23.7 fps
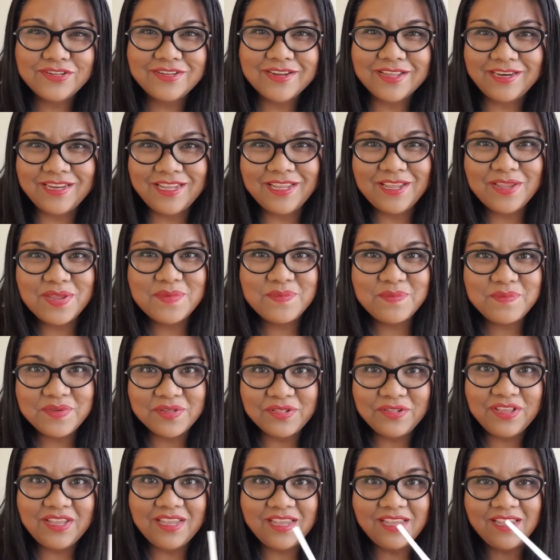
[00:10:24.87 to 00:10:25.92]
nutty,
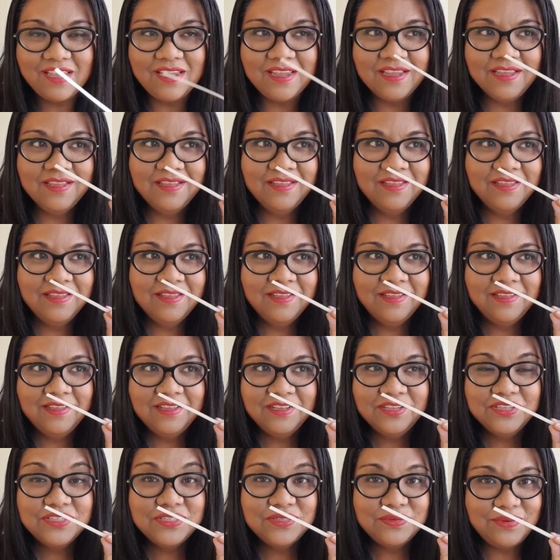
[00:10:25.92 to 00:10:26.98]
milky
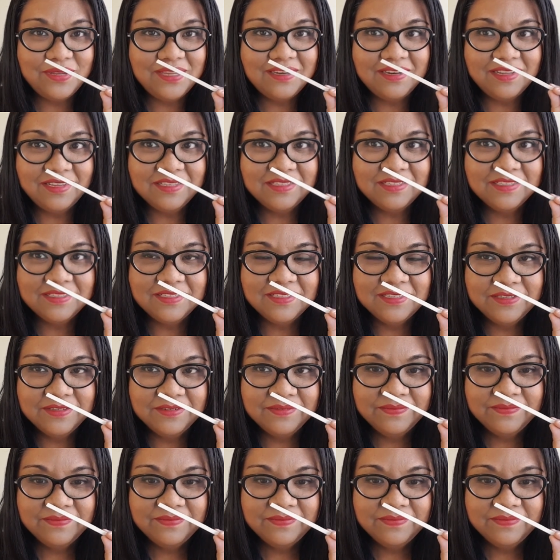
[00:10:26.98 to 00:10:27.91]
sweetness.